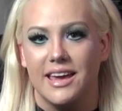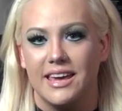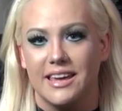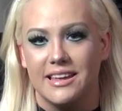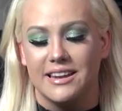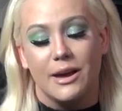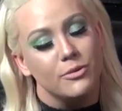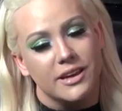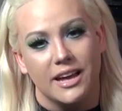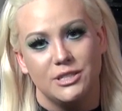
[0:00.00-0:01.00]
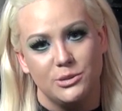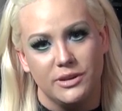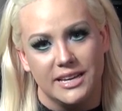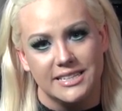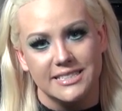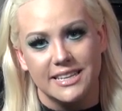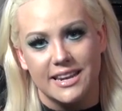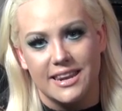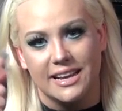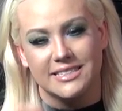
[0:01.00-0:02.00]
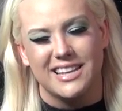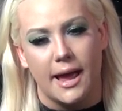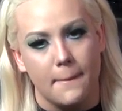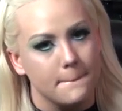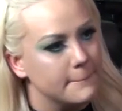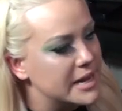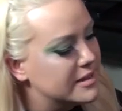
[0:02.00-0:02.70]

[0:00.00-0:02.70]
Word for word: and I will catch you guys next time.